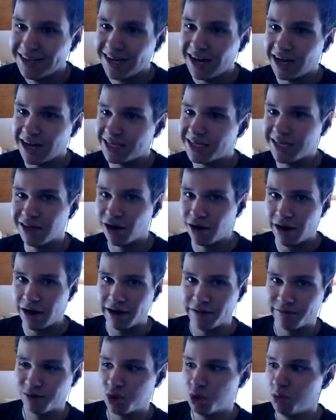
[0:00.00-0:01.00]
I still got
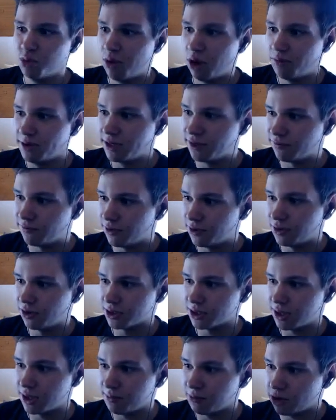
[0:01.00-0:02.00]
like two more weeks for
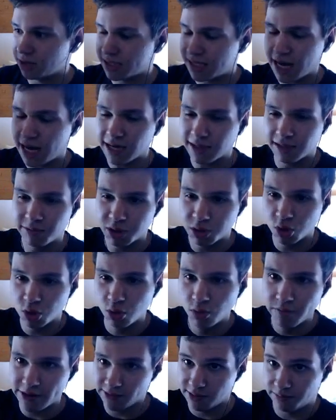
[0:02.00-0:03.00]
those. So I'm gonna take the
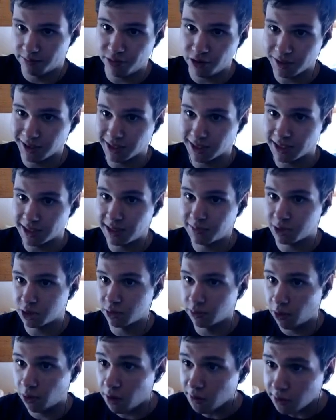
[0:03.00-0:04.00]
two very important exams
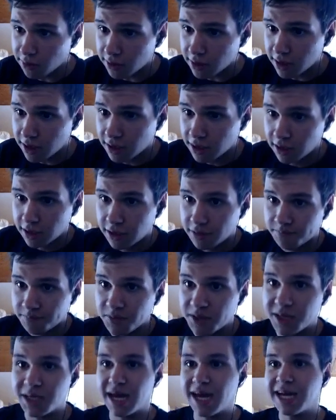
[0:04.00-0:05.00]
tomorrow.
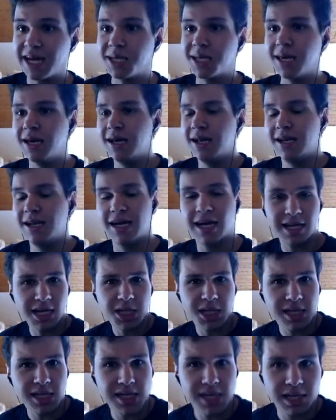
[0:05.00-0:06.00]
Which actually, like,
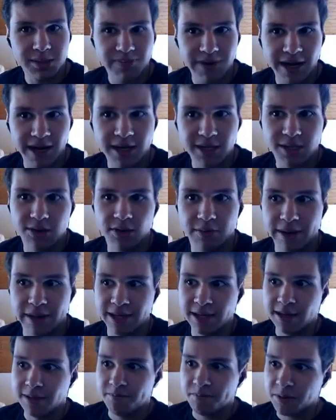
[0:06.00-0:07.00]
let's just explain this to you.
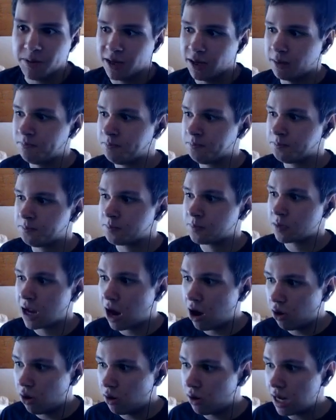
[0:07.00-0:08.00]
But um,
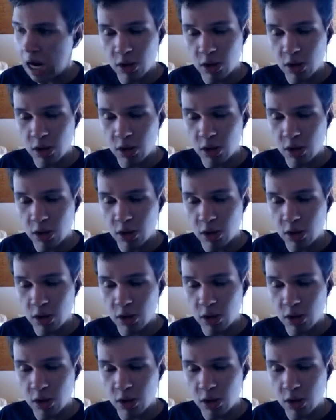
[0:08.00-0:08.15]
how how